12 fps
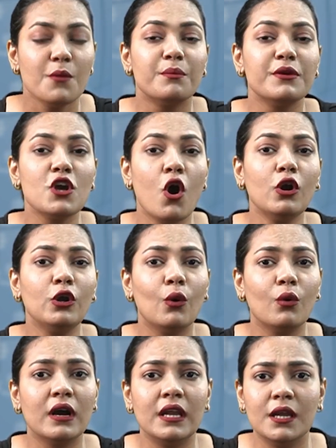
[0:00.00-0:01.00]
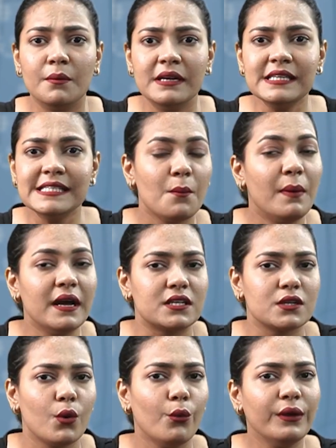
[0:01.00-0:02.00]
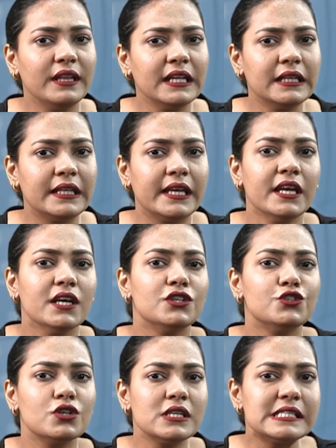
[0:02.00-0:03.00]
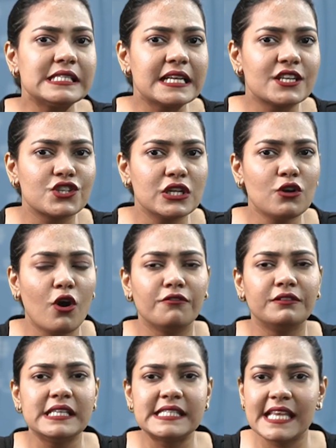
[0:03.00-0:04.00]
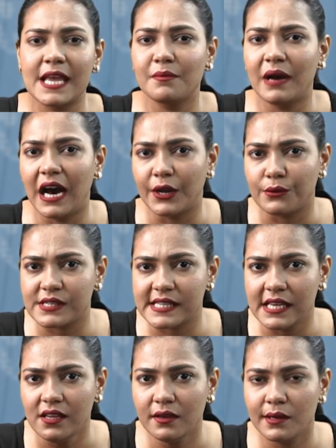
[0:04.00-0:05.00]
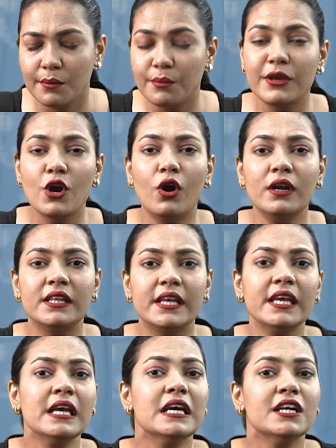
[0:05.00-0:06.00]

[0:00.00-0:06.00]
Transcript: beyond local limits, but within the jurisdiction of the same ROC, beyond the